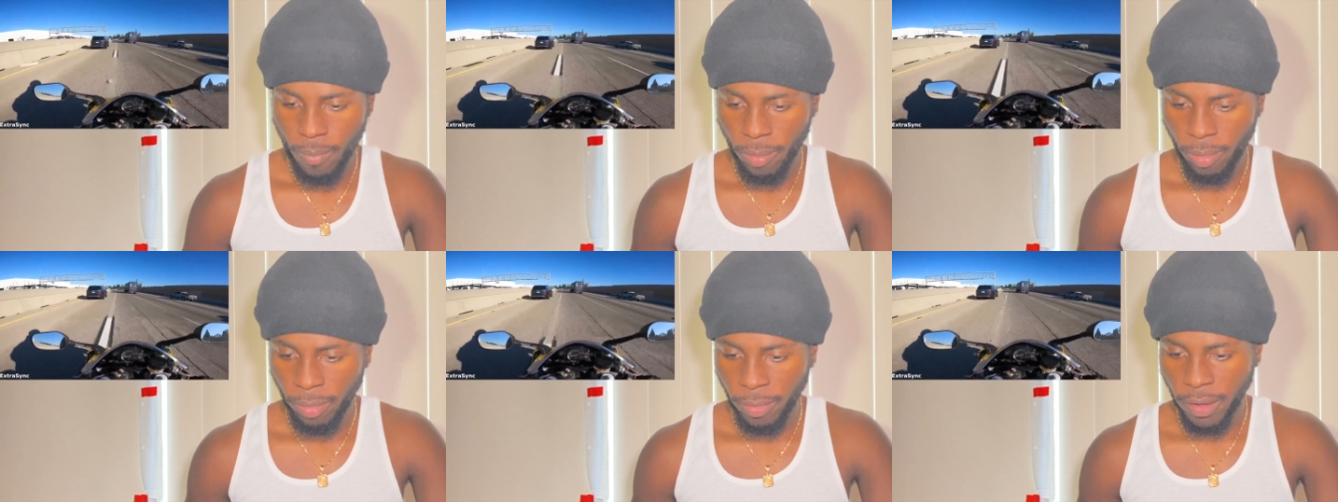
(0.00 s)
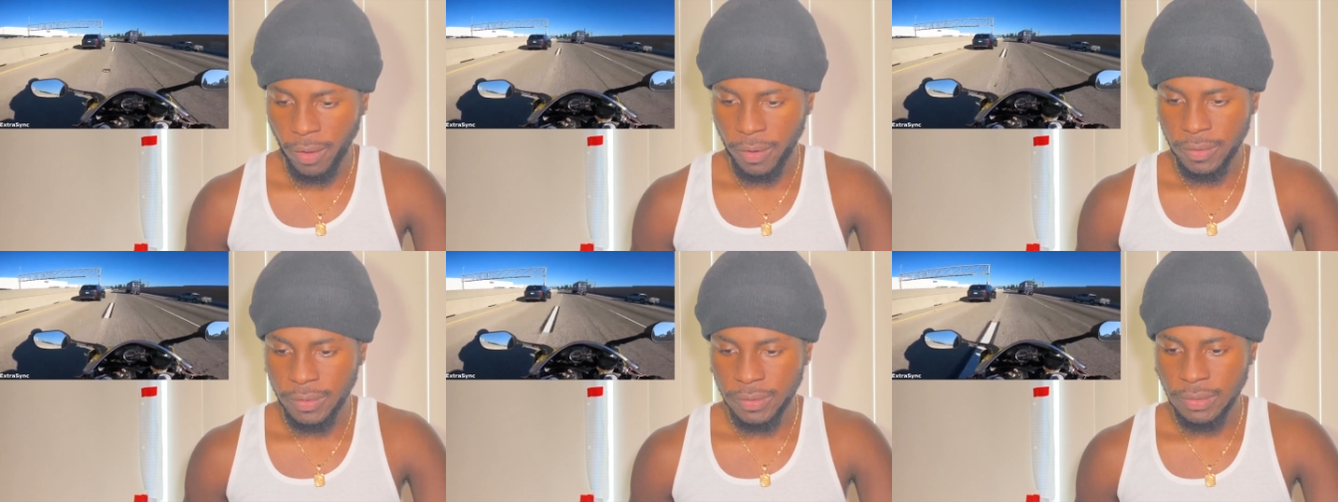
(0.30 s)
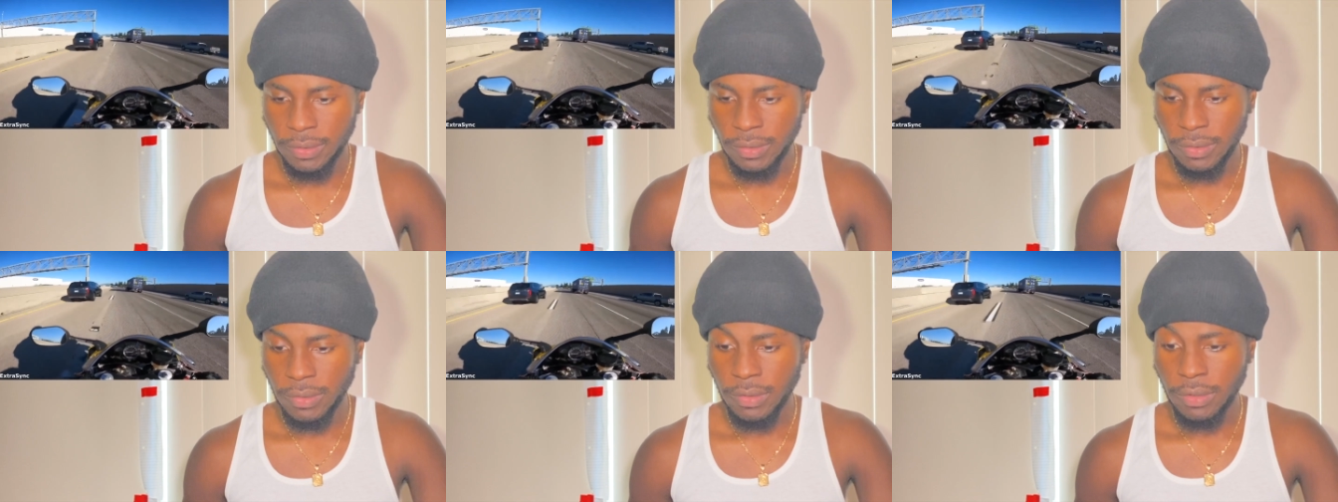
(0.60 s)
This police
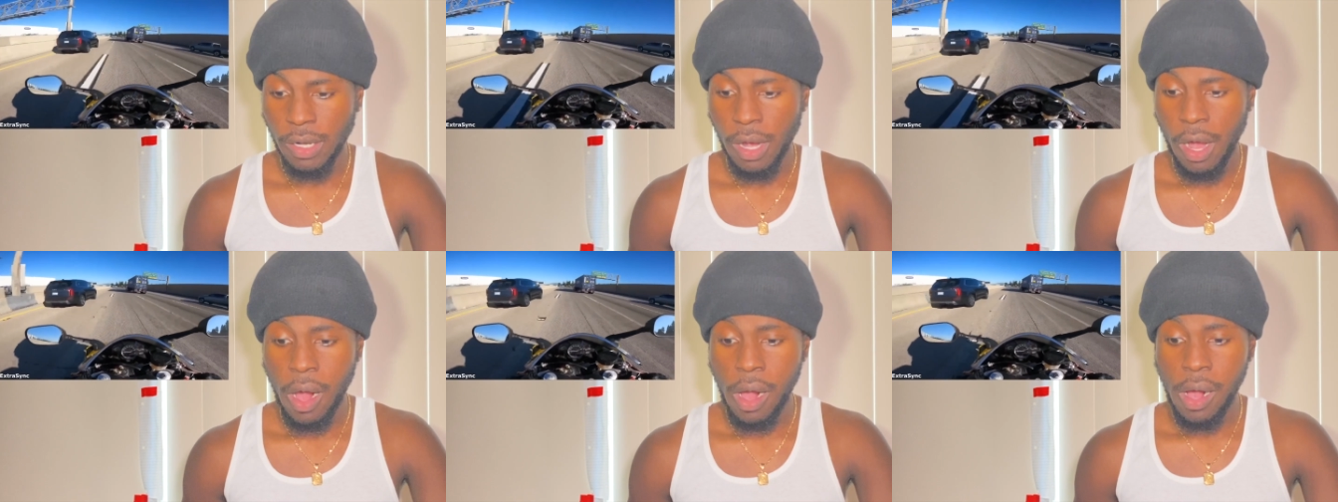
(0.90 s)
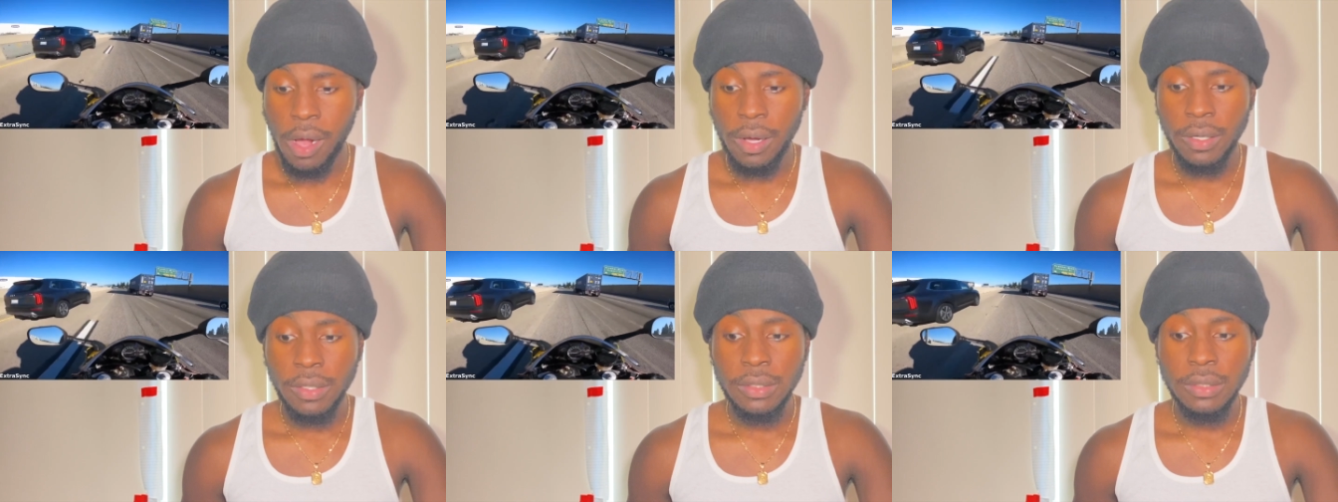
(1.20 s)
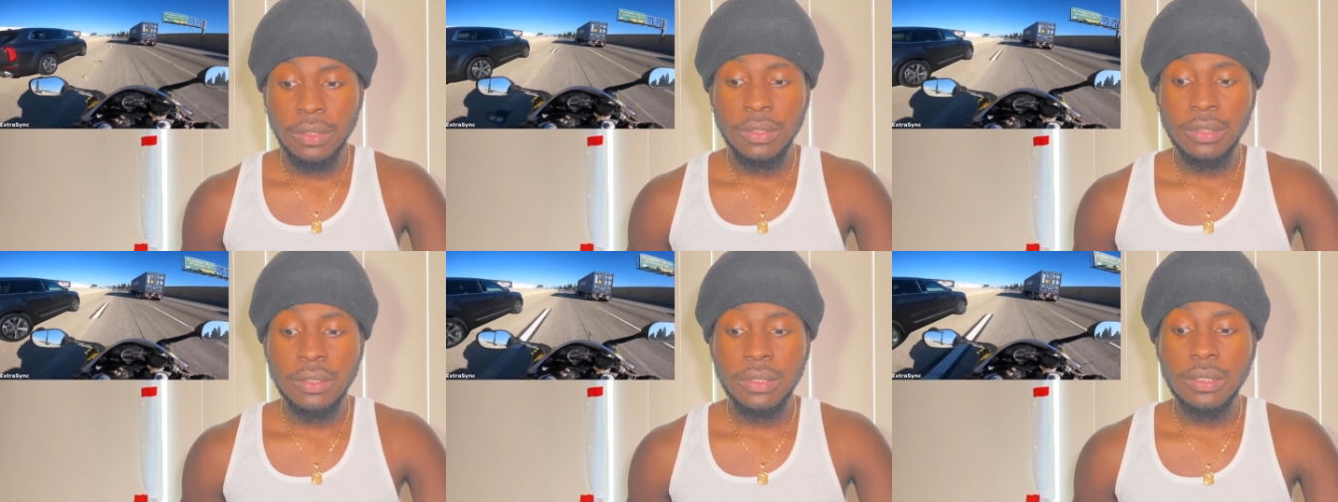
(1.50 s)
officer did not like
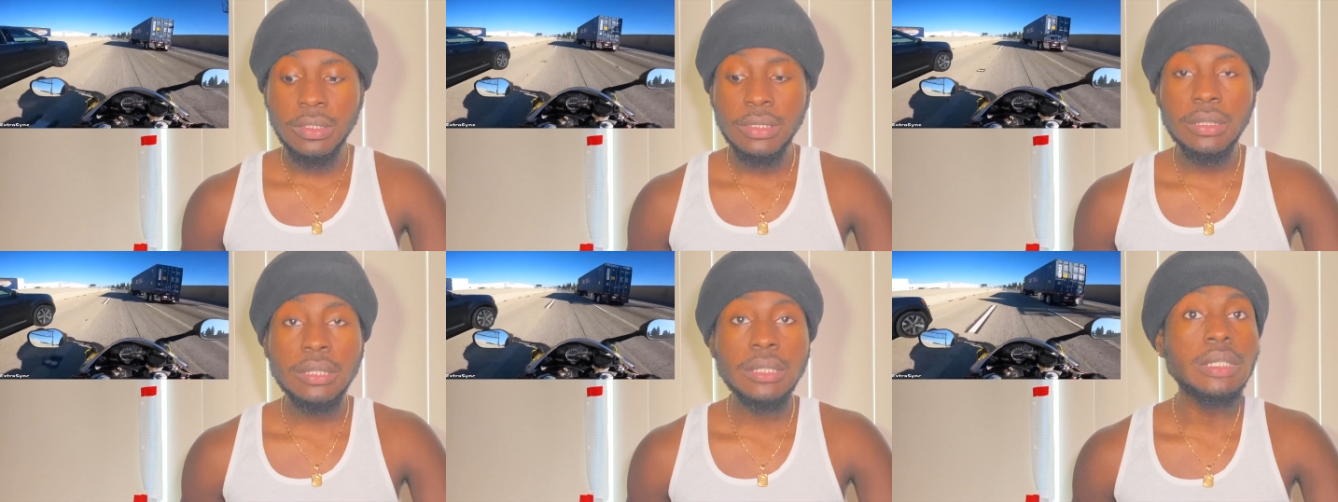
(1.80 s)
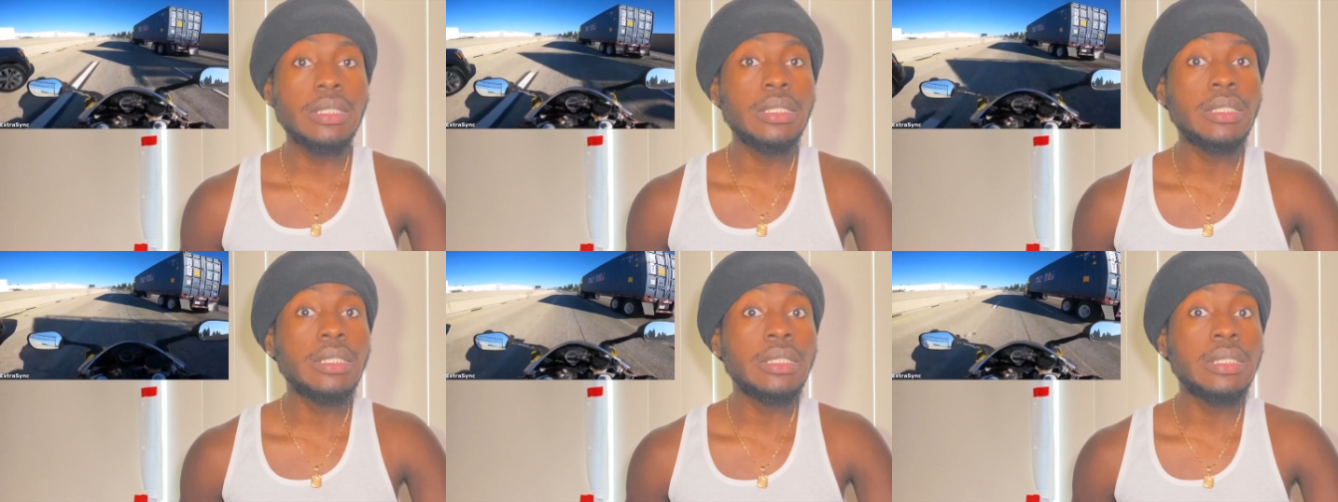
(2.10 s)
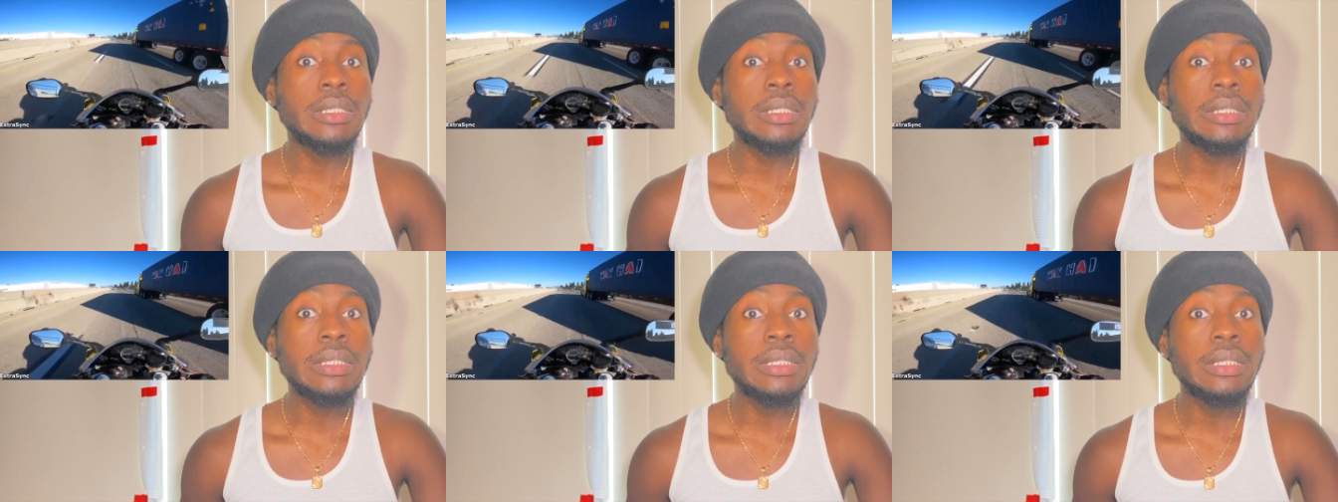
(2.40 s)
how fast this
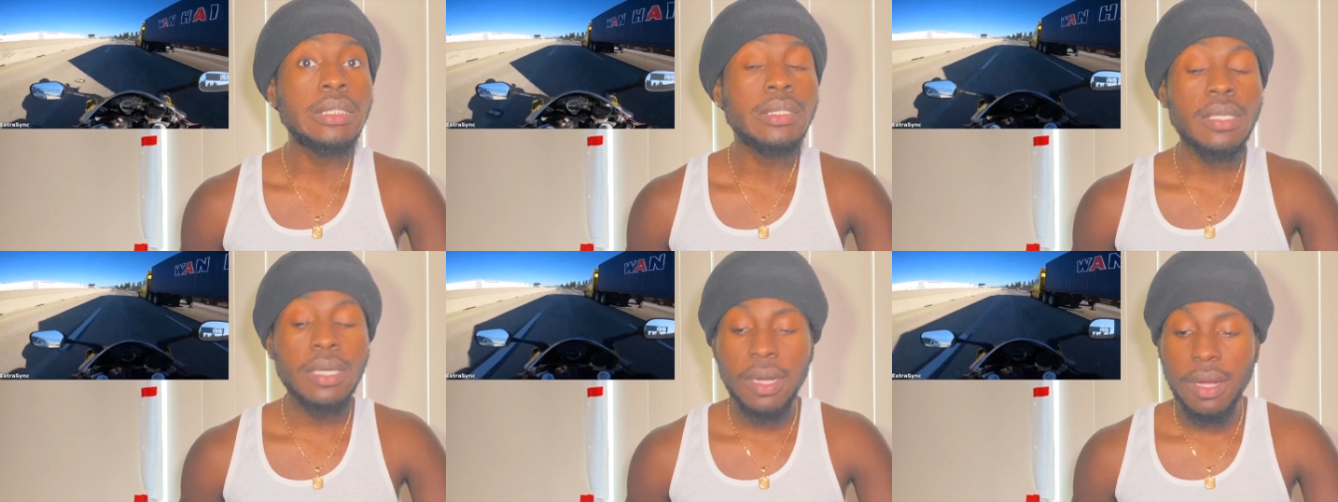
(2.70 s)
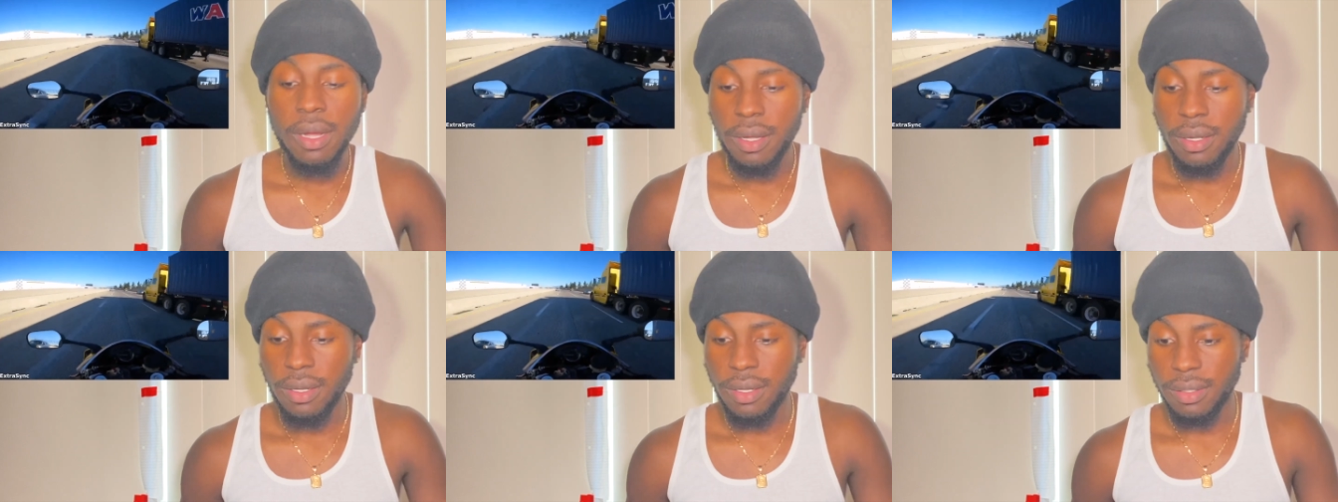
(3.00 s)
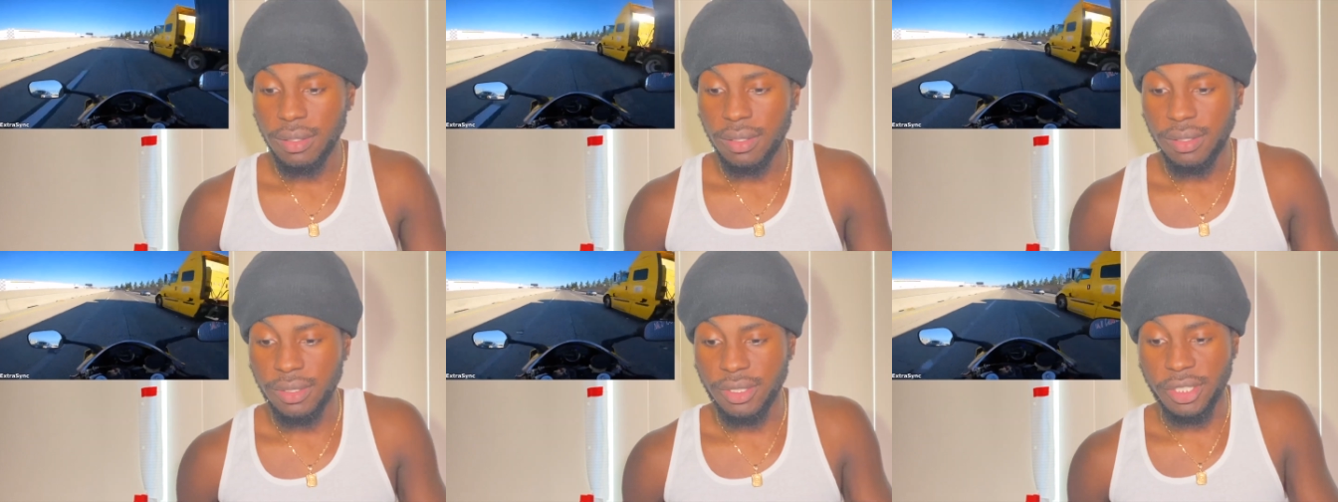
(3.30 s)
biker was going.
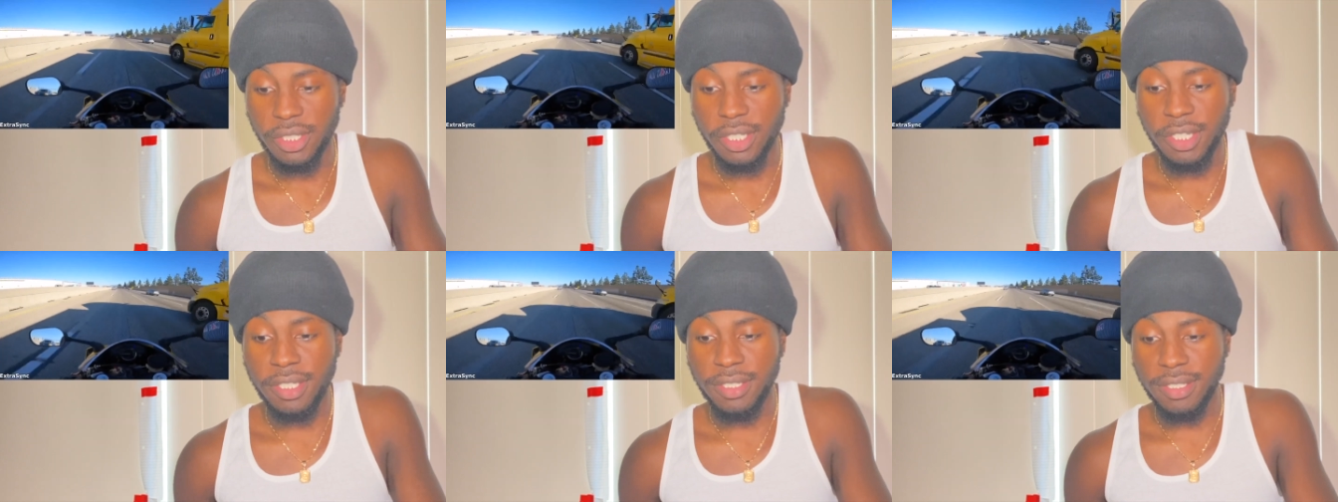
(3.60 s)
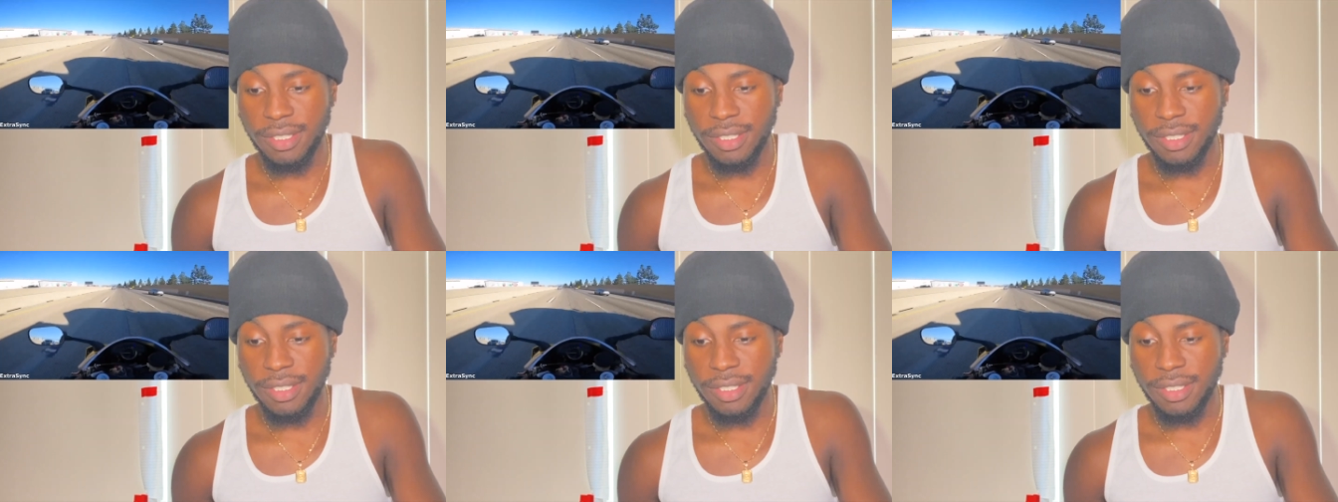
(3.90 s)
Jeez.